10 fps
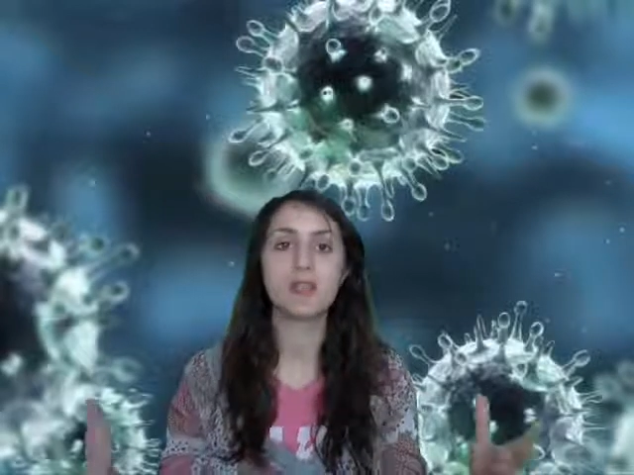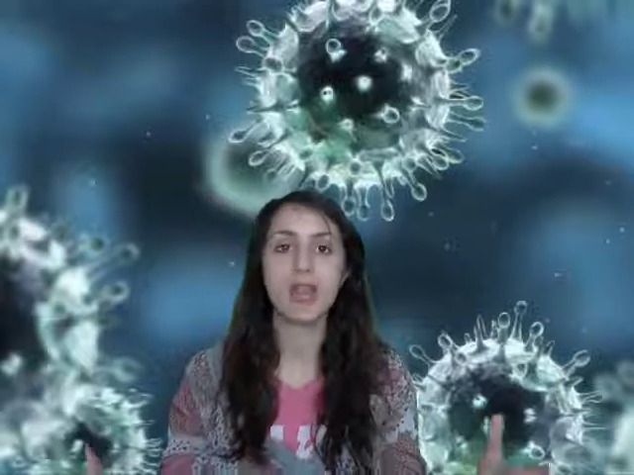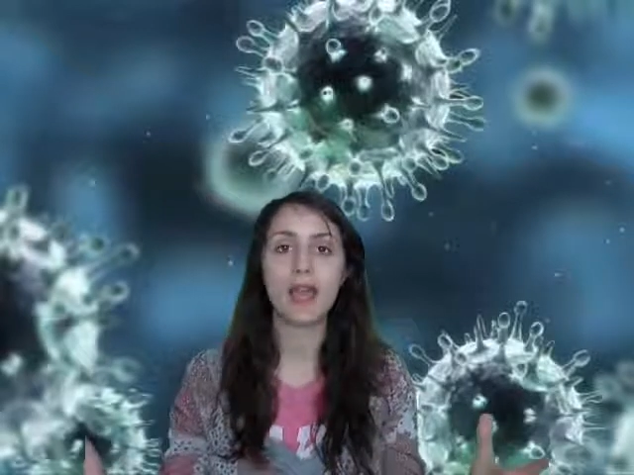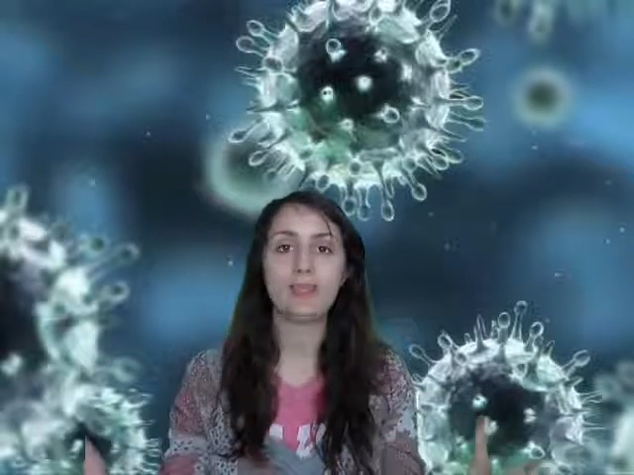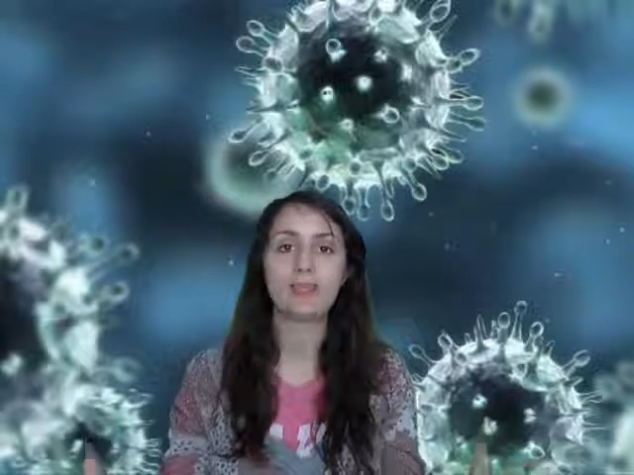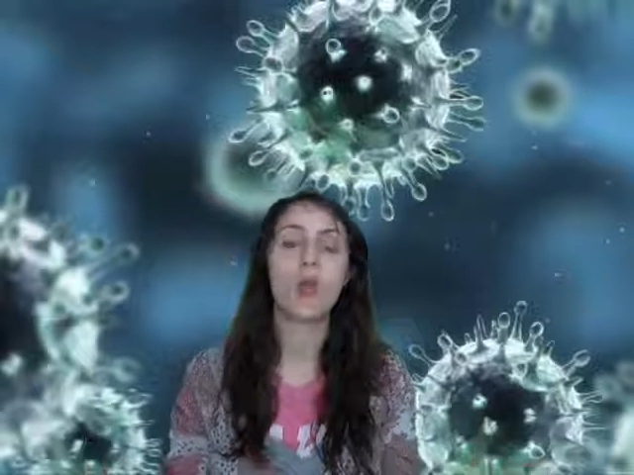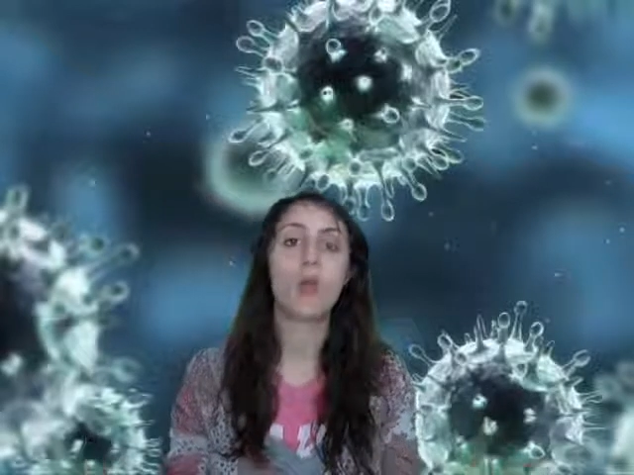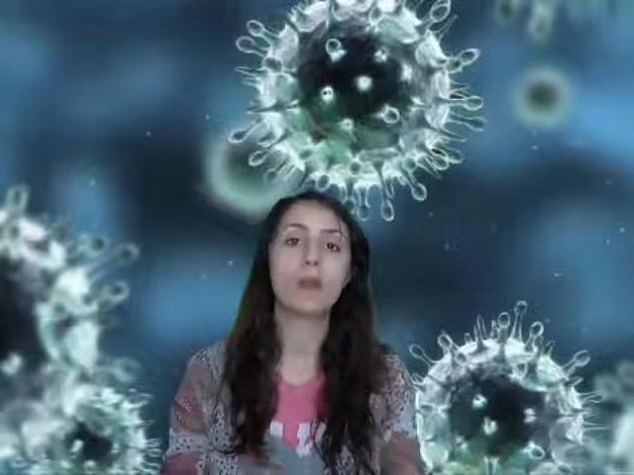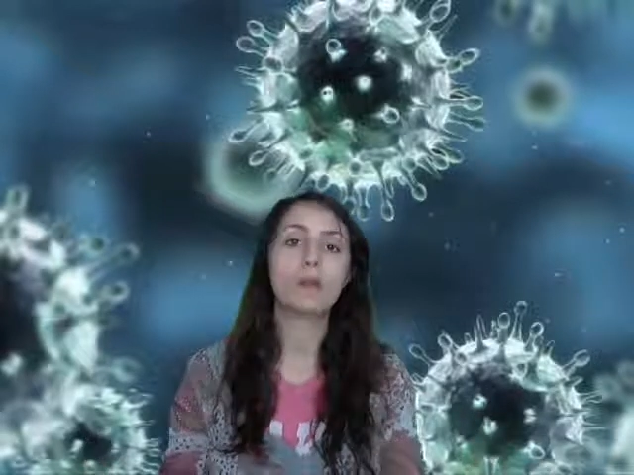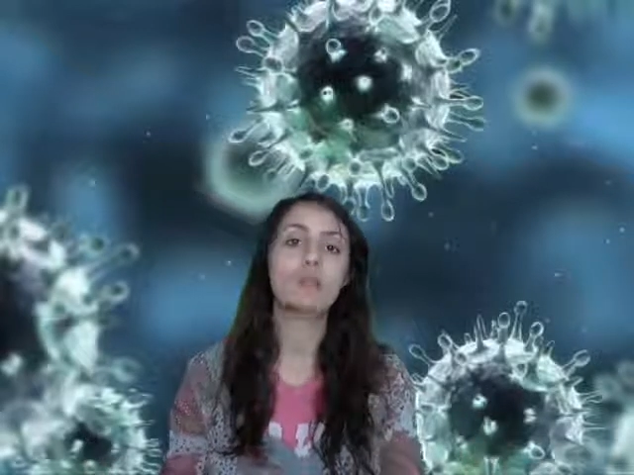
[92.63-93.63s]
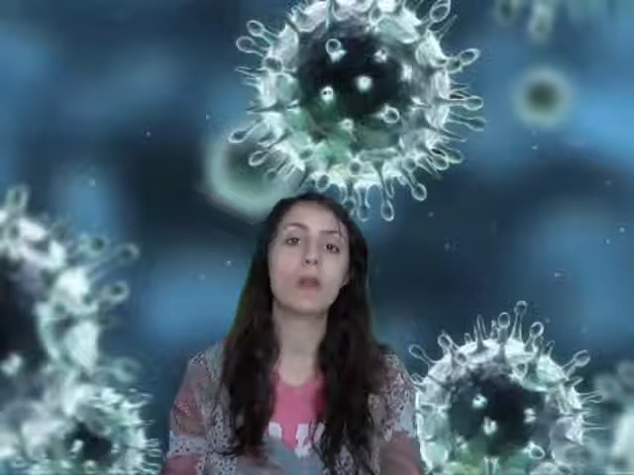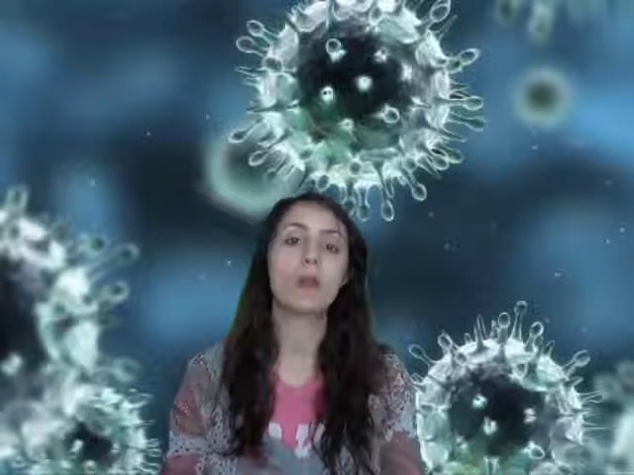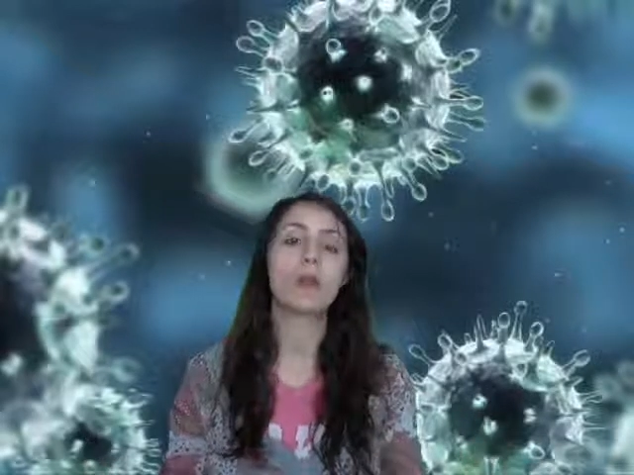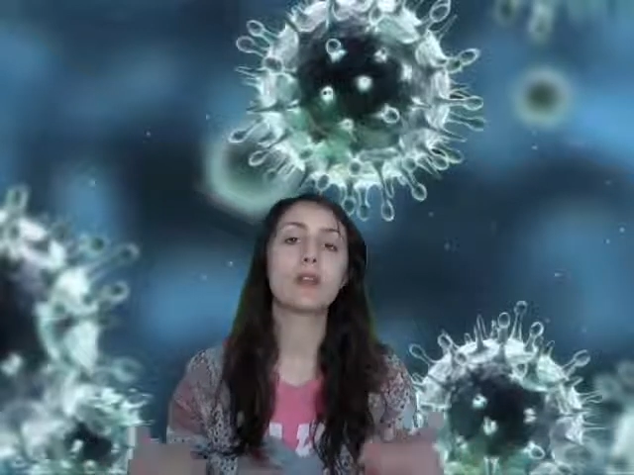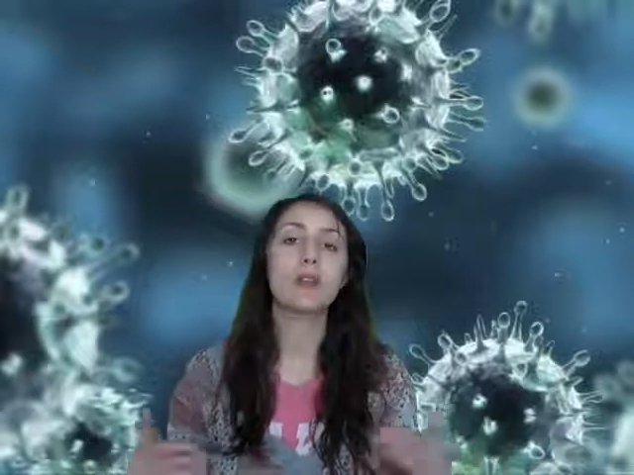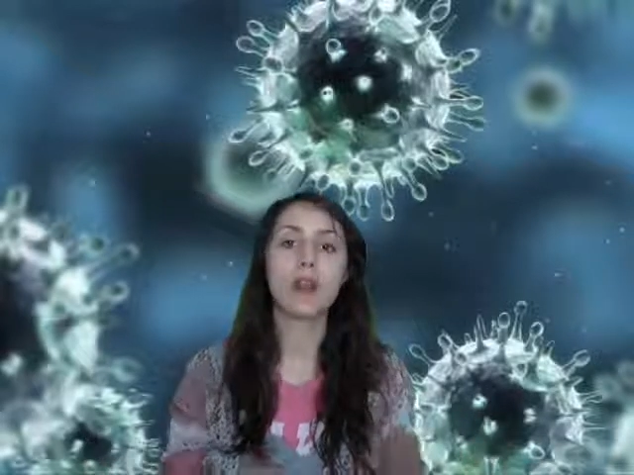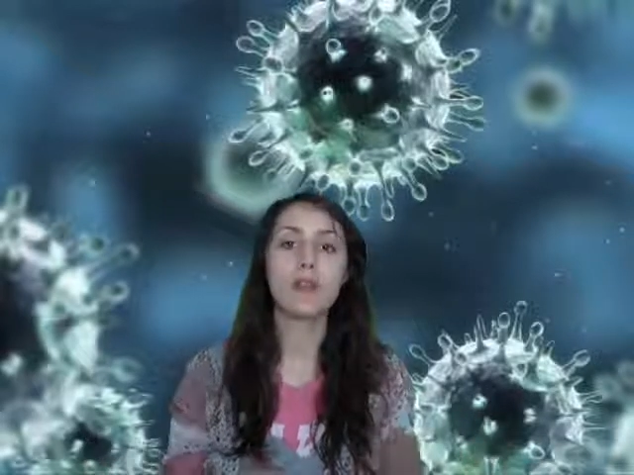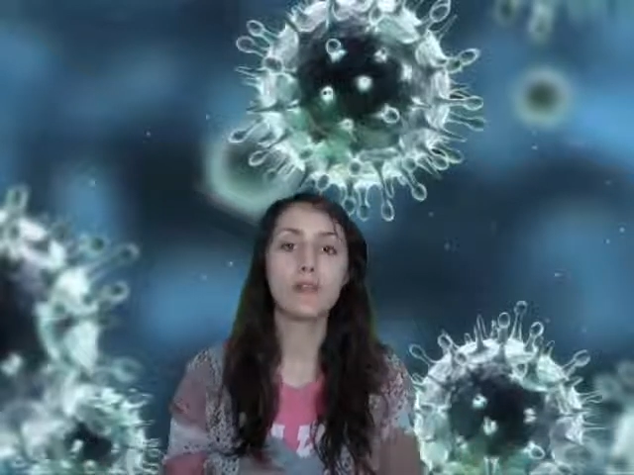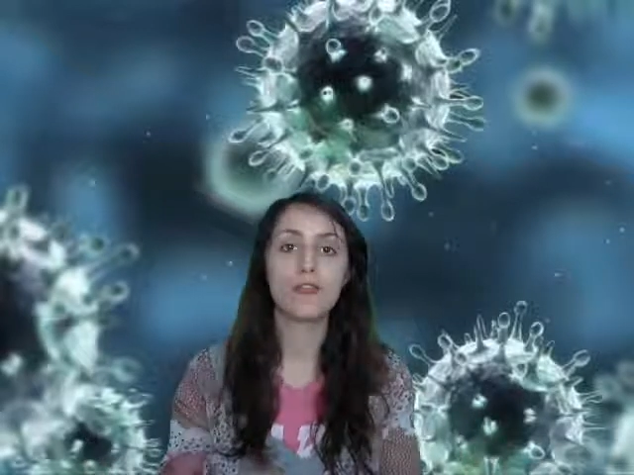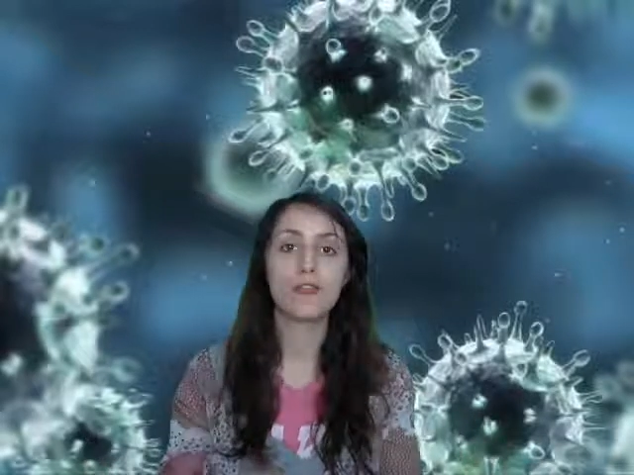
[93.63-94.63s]
get when someone
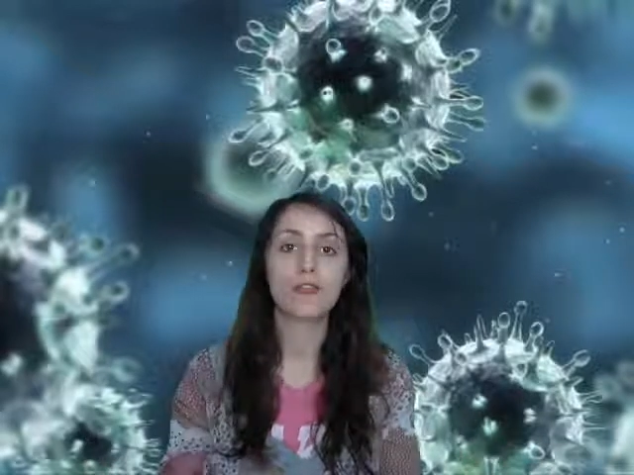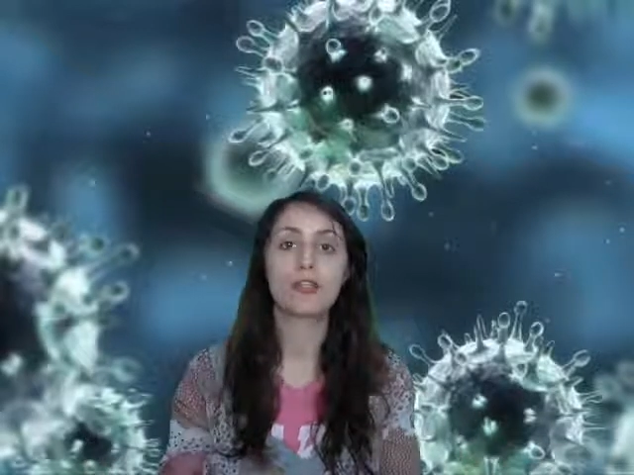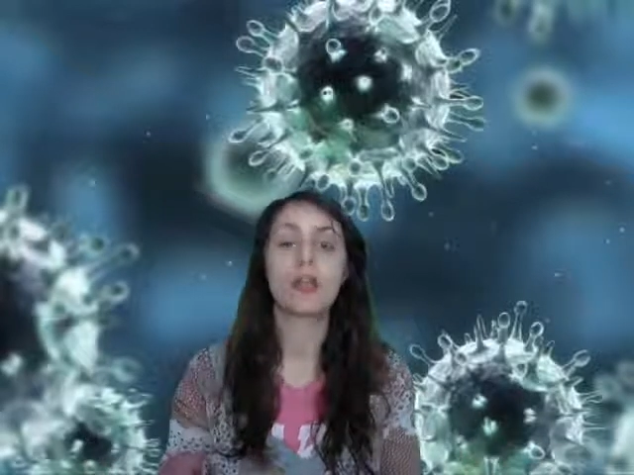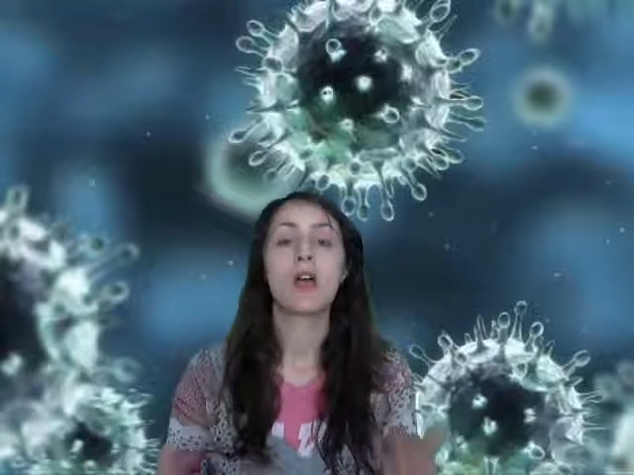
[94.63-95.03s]
coughs